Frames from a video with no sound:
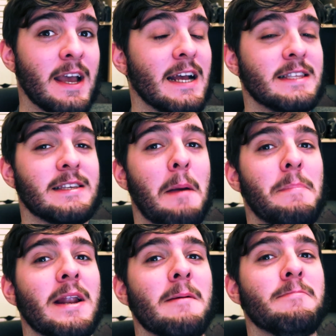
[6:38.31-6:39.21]
It's
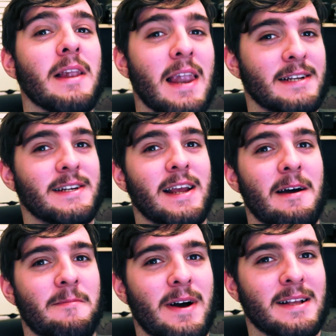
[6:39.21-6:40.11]
been a pleasure
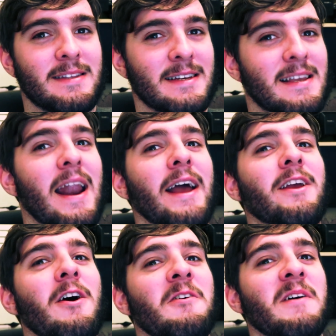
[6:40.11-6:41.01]
getting back to this, and I
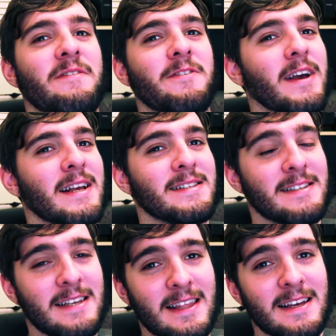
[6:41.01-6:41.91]
can't wait for you guys to
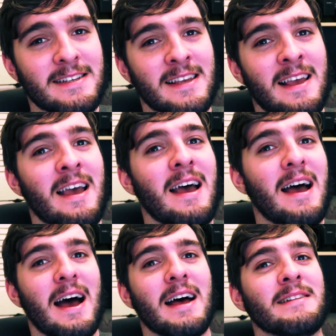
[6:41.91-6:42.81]
see this.
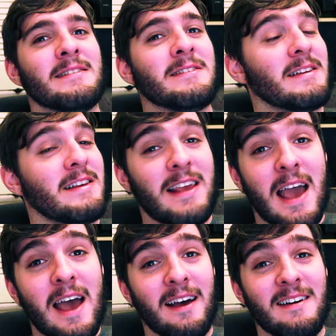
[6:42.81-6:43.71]
And
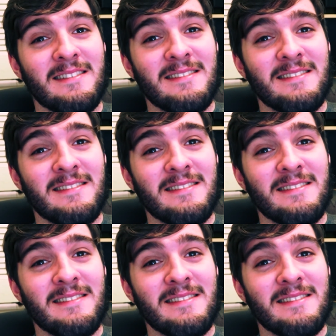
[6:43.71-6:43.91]
yeah,